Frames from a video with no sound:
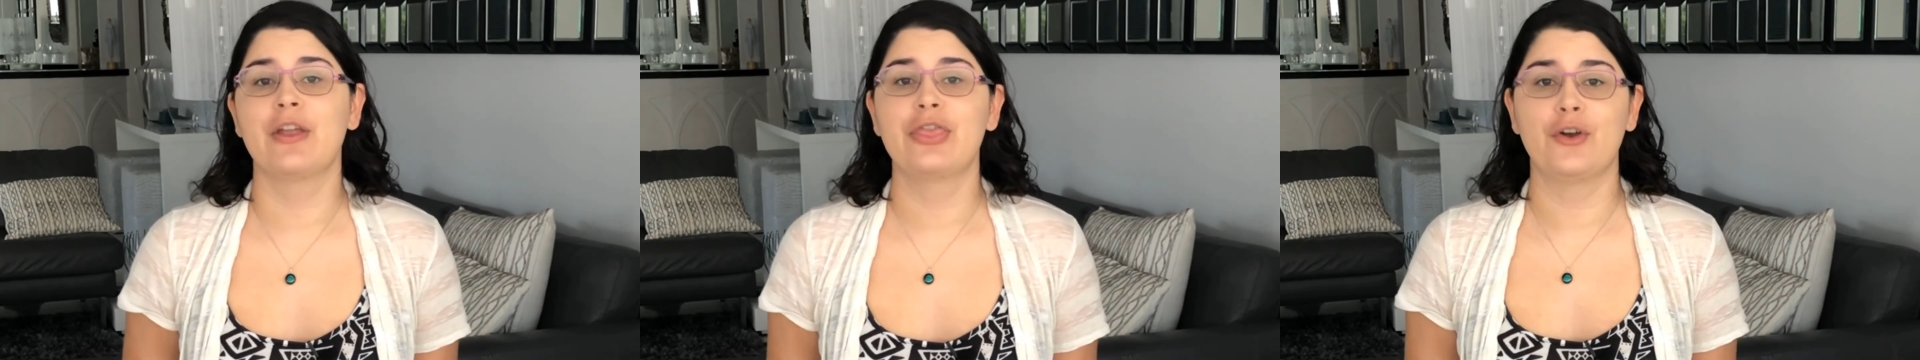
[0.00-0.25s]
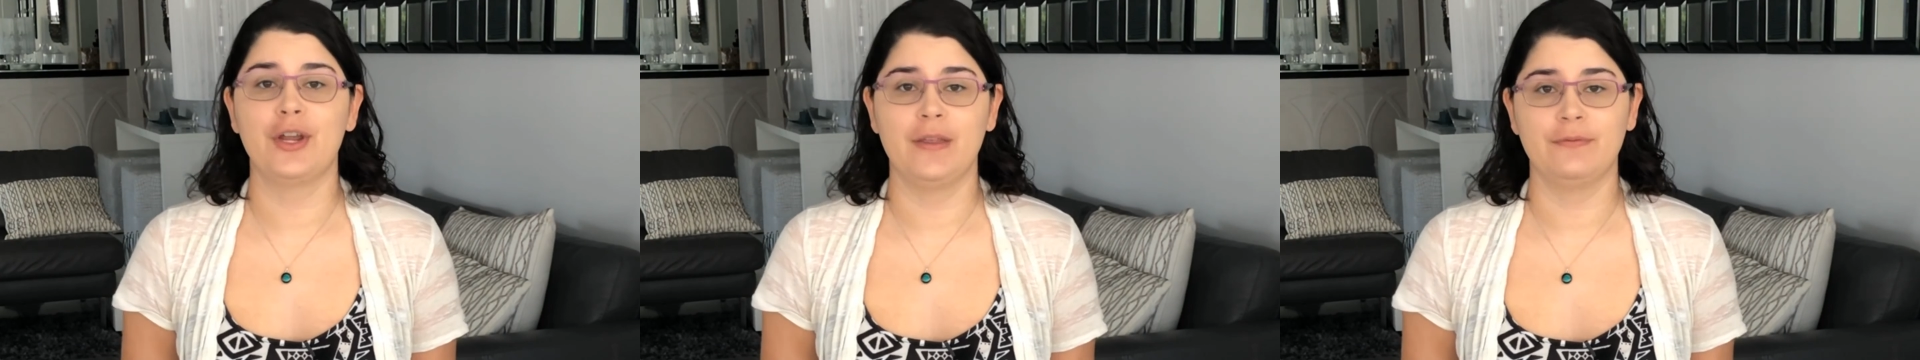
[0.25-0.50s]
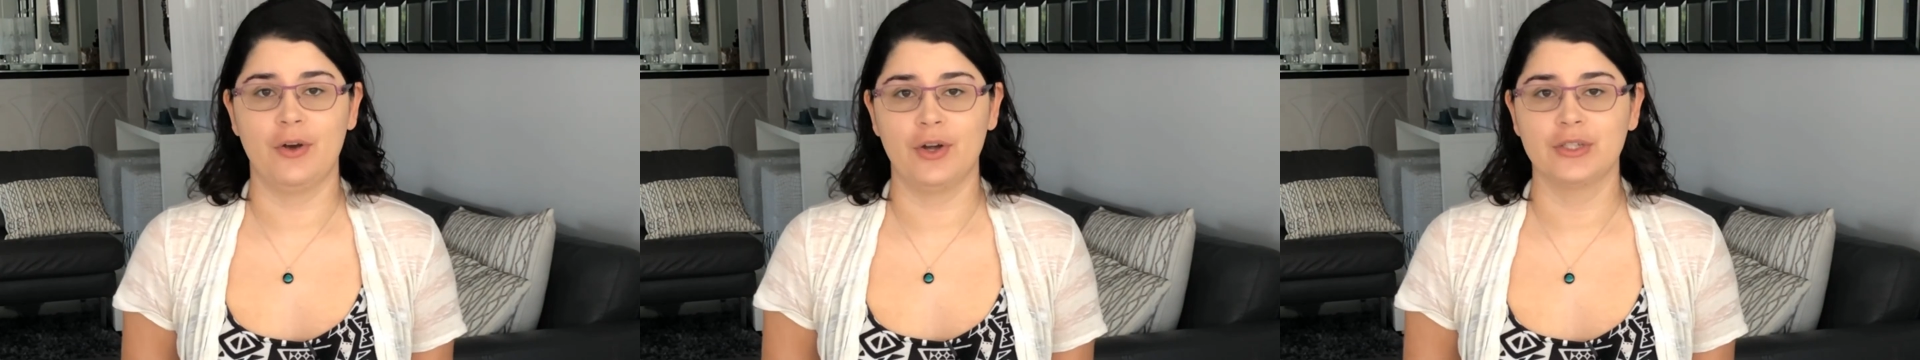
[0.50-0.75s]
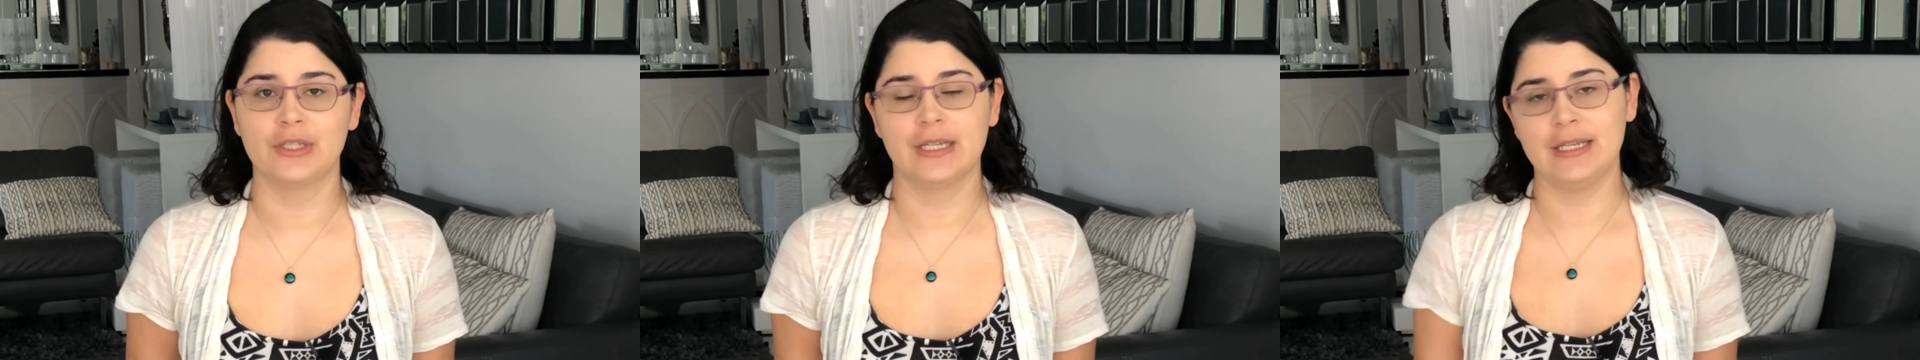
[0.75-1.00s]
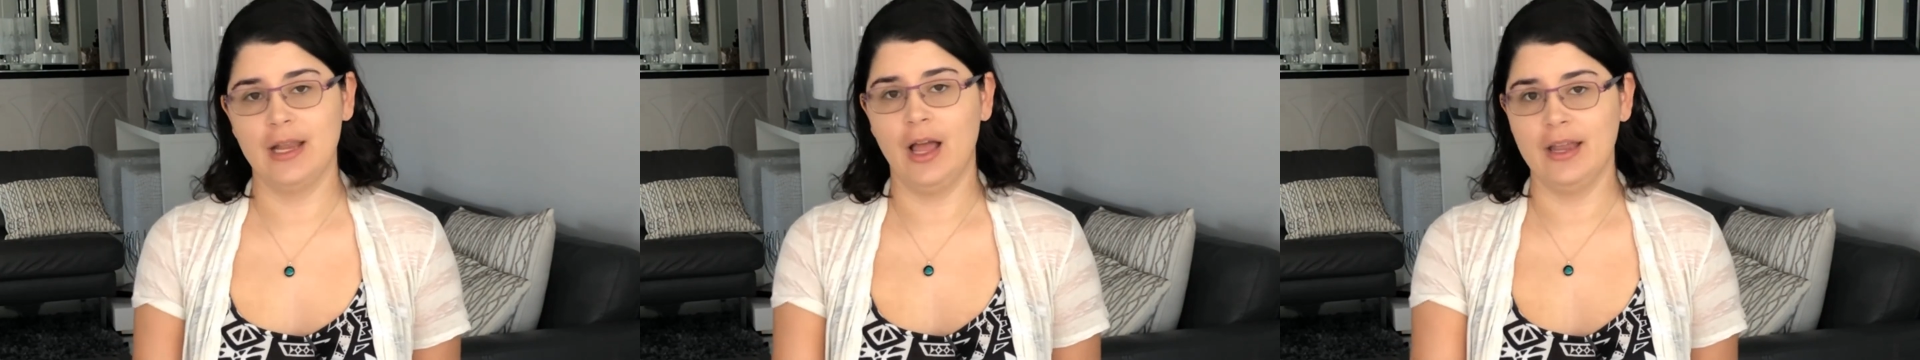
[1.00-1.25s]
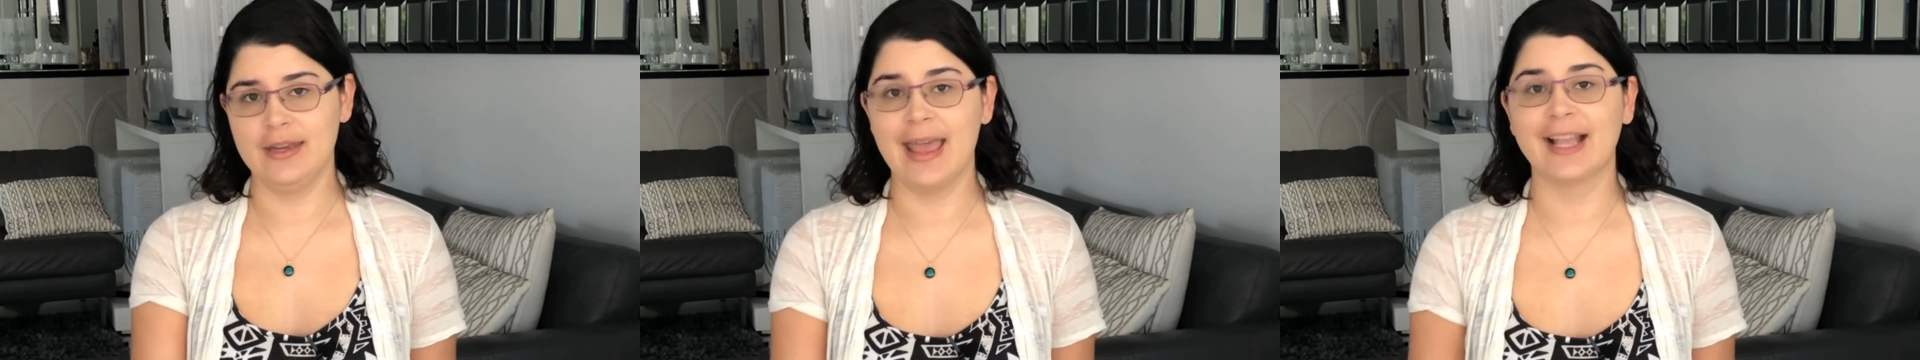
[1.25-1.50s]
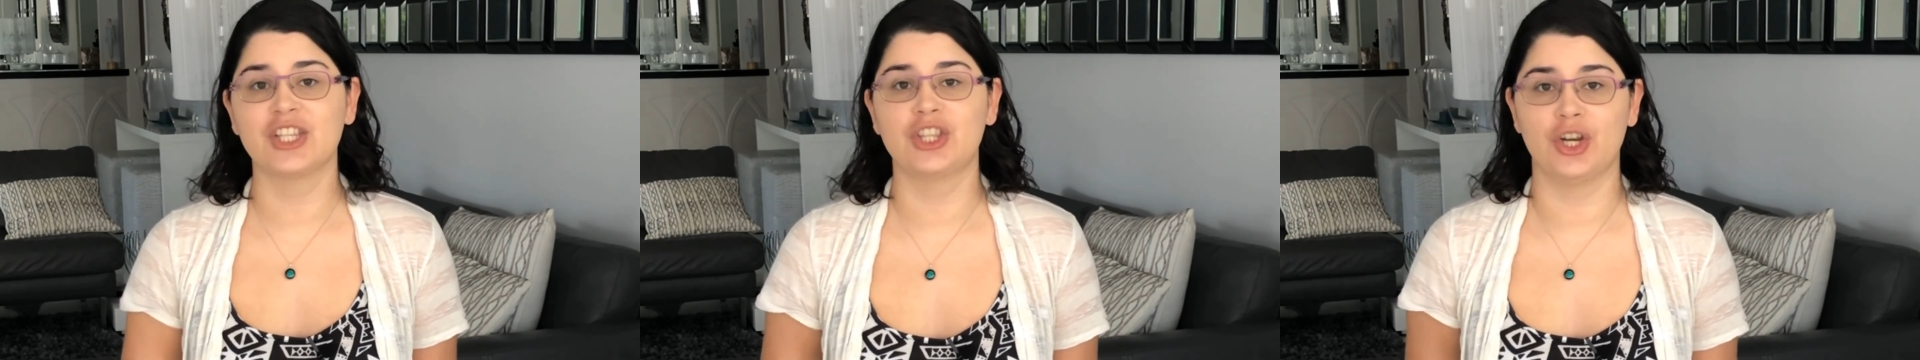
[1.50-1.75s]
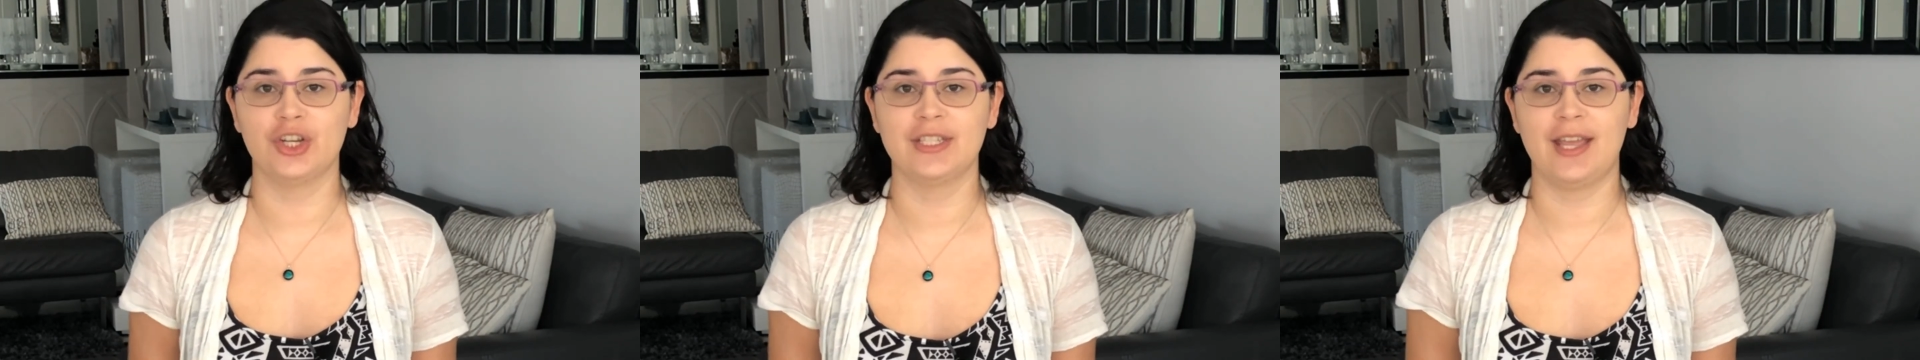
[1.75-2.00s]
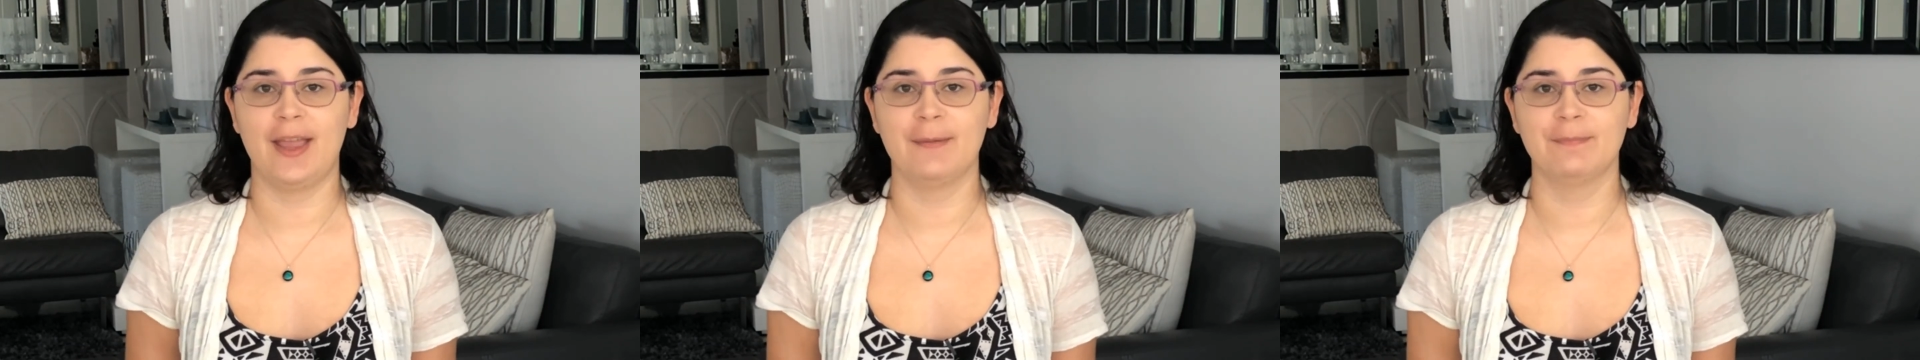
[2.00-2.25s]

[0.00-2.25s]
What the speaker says: 31st, next Thursday.